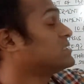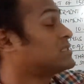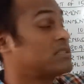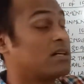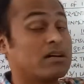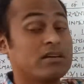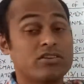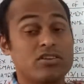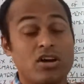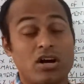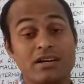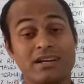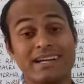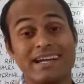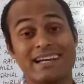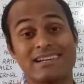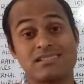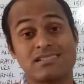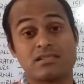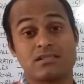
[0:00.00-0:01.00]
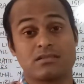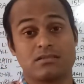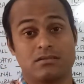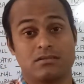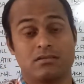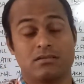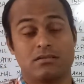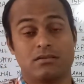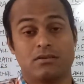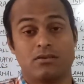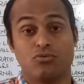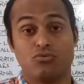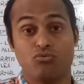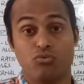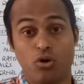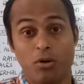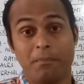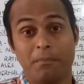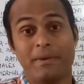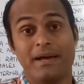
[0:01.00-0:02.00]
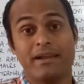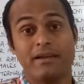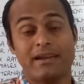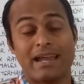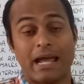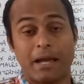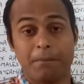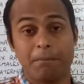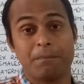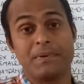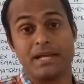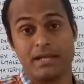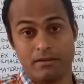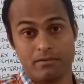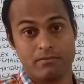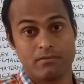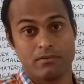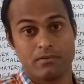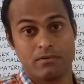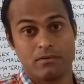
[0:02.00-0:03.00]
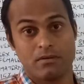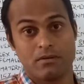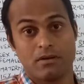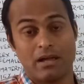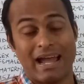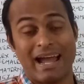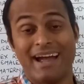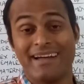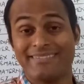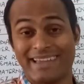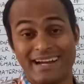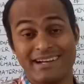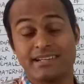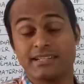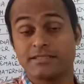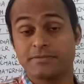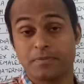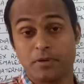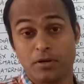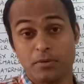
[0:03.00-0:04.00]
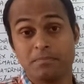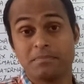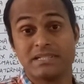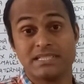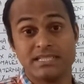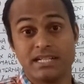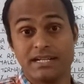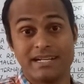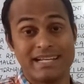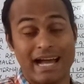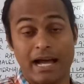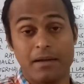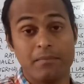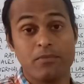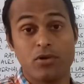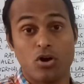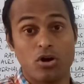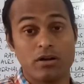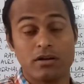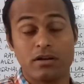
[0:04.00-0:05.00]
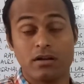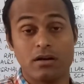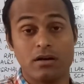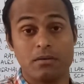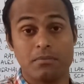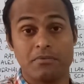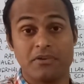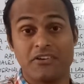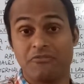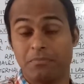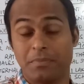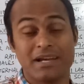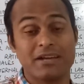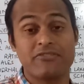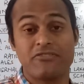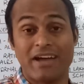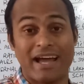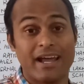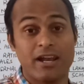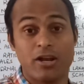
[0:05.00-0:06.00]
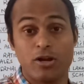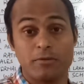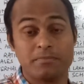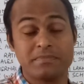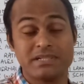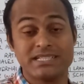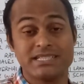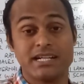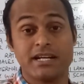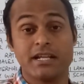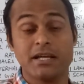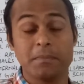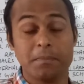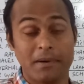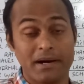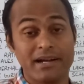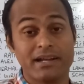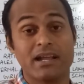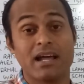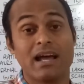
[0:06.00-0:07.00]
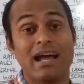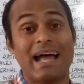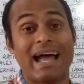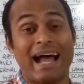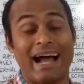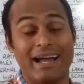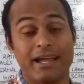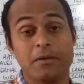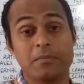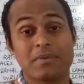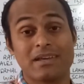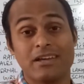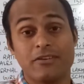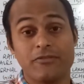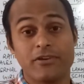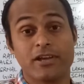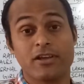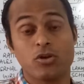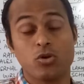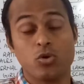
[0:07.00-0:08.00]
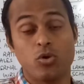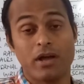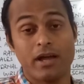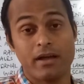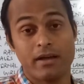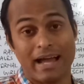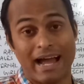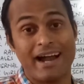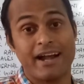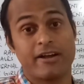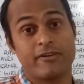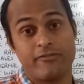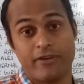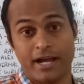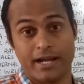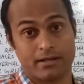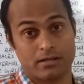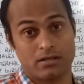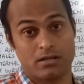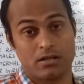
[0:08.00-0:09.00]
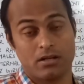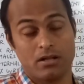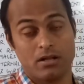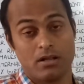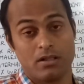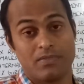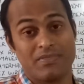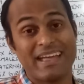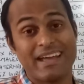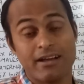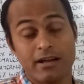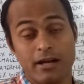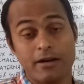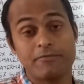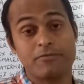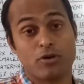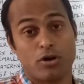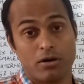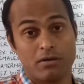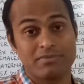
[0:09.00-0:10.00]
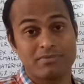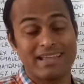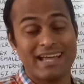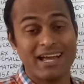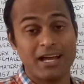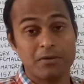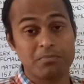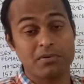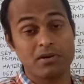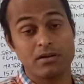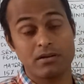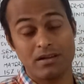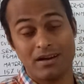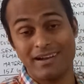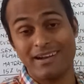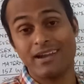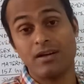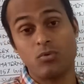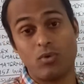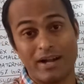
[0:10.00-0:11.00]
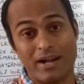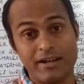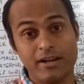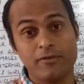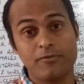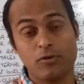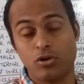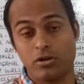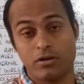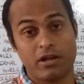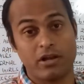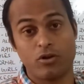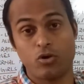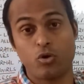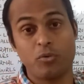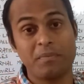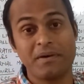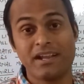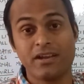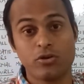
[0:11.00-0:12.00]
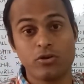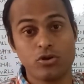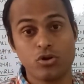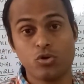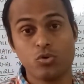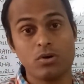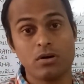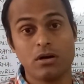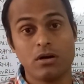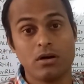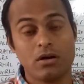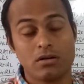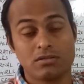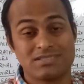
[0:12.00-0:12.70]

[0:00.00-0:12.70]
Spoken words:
is the youngest woman MP, and that is from BJD. I am not a big fan of BJD, but I am giving you a hard fact. They have done a wonderful. Nobody knew